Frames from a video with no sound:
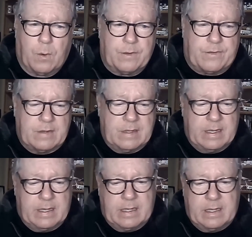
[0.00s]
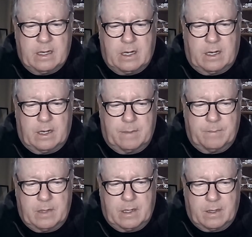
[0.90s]
ports,
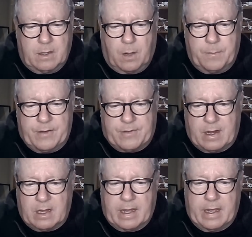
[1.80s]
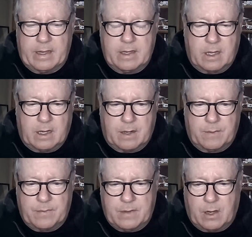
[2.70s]
um, uh, Long Beach and L A,
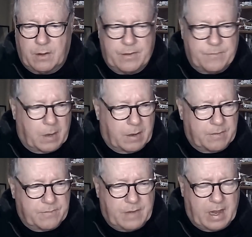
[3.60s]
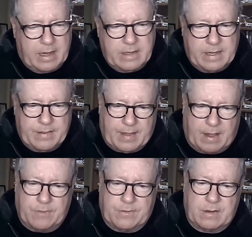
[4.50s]
um, you know, you have around eighteen
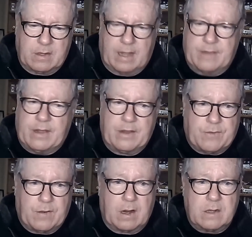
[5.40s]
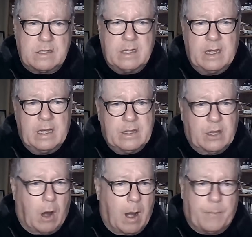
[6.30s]
thousand Class eight trucks
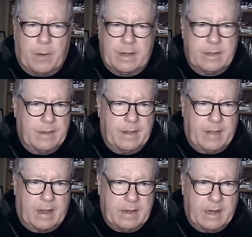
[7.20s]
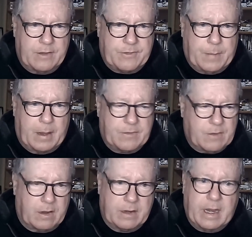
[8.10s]
that are operating in, in that in
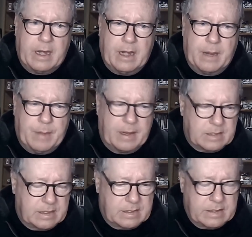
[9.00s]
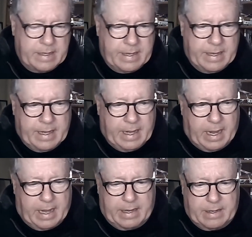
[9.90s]
space on a day-to-day basis.
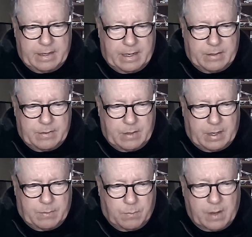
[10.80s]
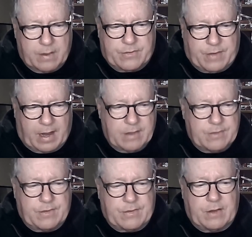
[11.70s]
And, and, and one of the
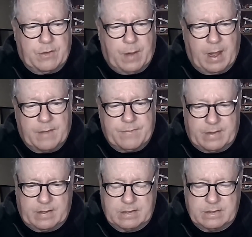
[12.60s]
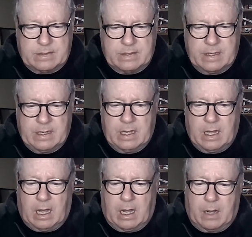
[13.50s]
challenges that you have is,
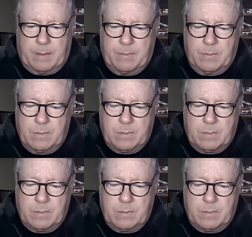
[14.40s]
um,